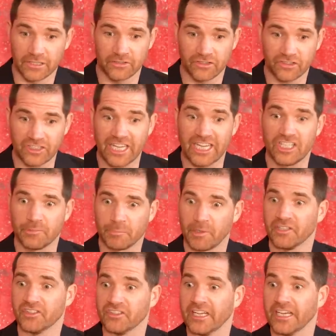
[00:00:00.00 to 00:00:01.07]
and stage
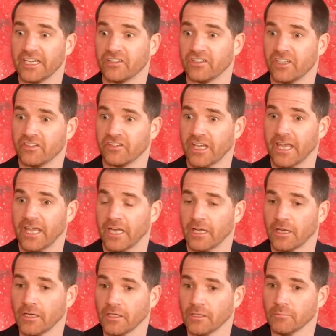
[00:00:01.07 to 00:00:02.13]
by stage, he's
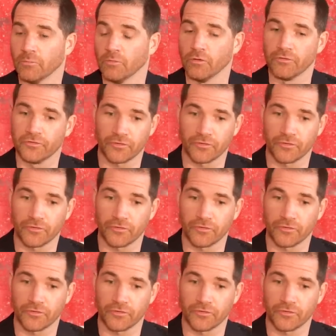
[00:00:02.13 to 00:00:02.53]
getting more